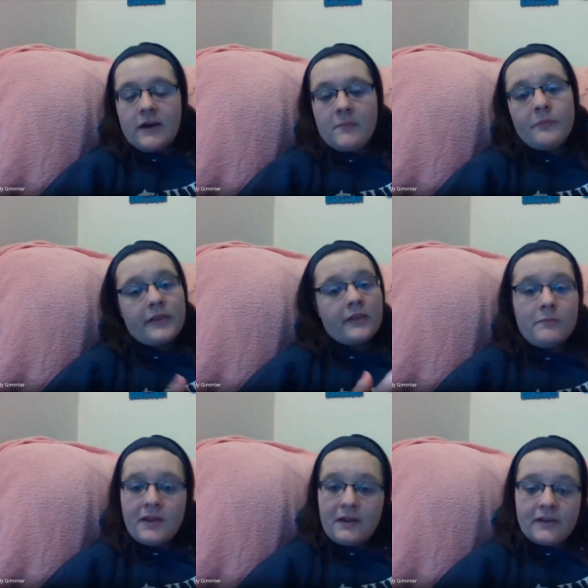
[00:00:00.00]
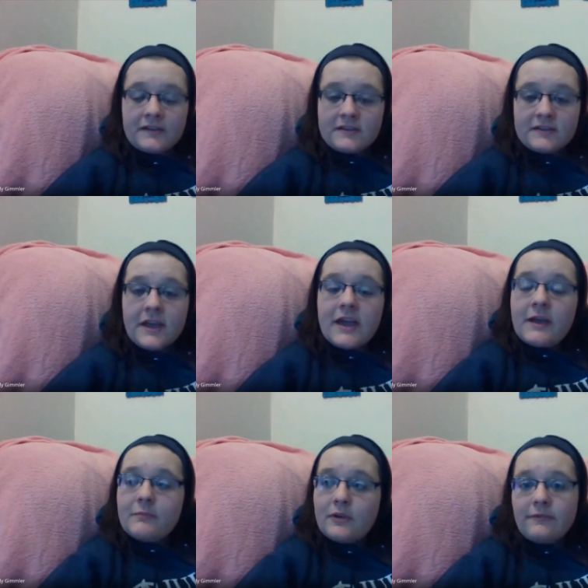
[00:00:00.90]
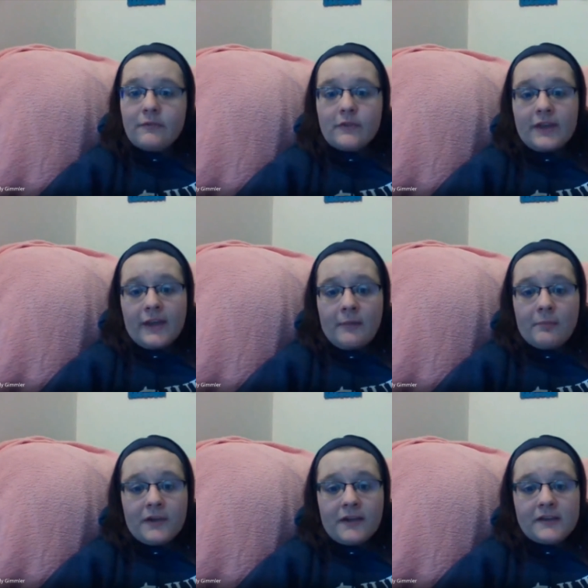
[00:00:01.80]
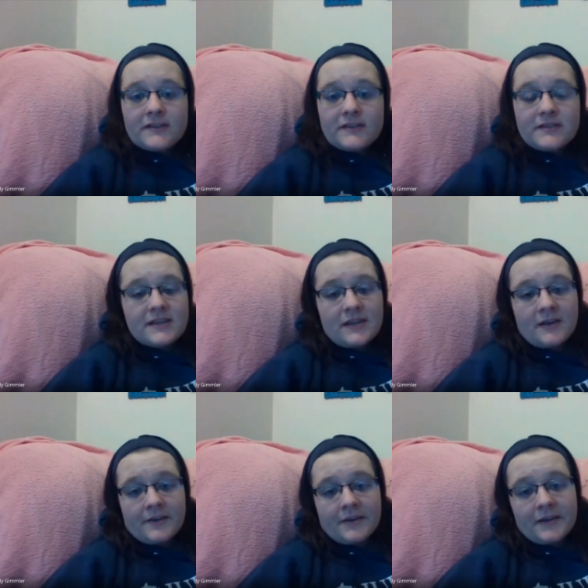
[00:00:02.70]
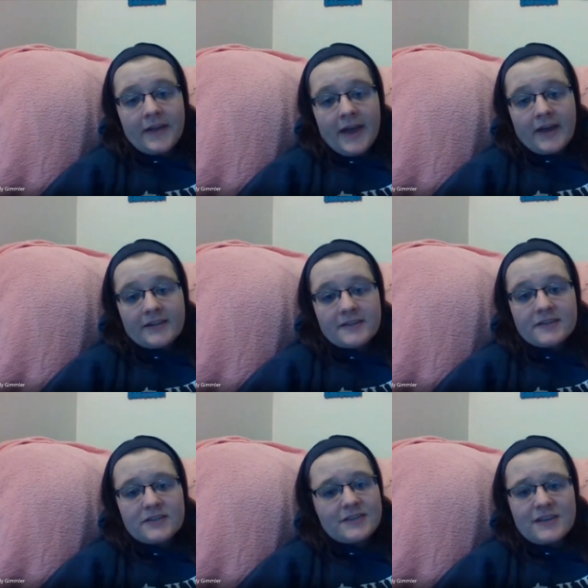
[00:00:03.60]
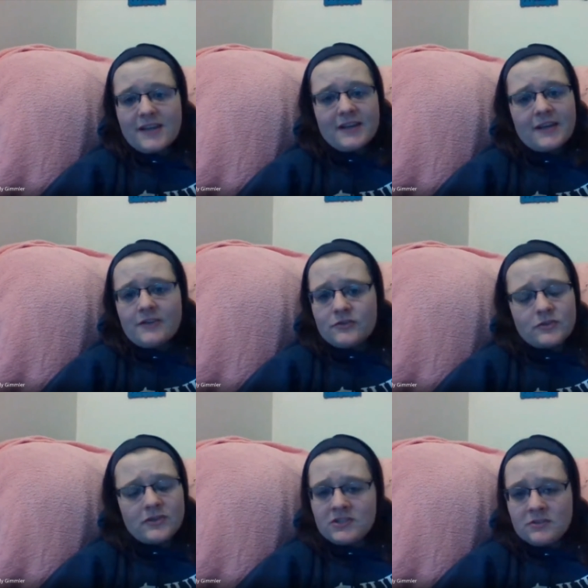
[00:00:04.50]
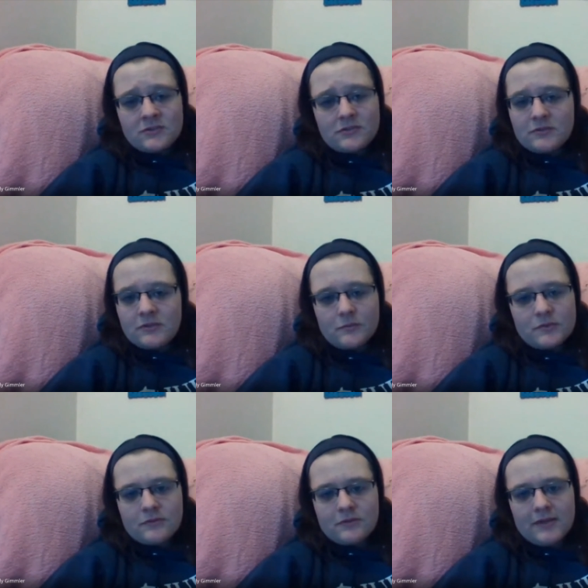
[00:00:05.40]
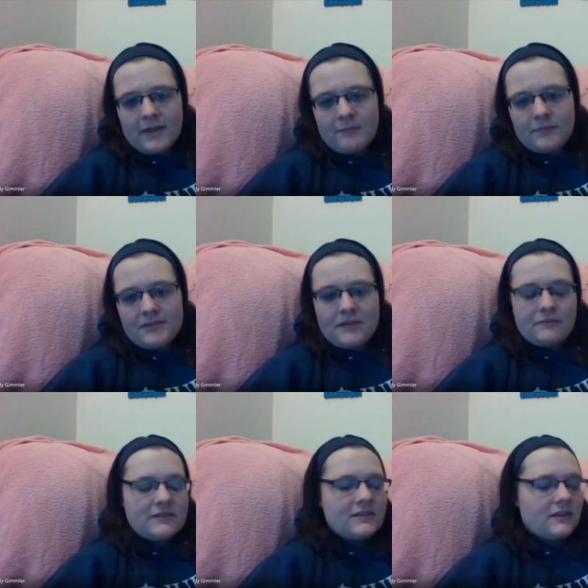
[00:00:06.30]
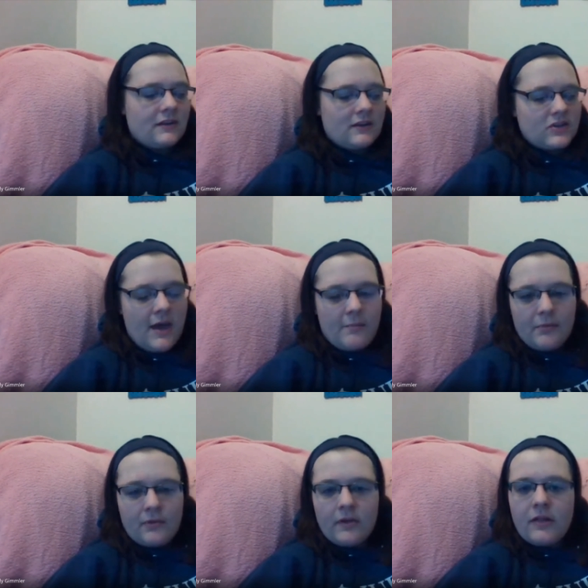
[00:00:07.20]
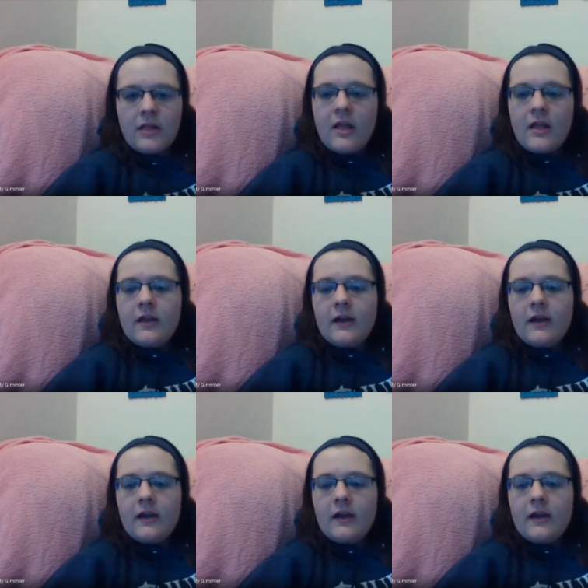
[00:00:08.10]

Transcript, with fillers: come with their parents, preview the campus, sit in on a class, just like any other traditional student would tour the campus. They would sit in on chapel,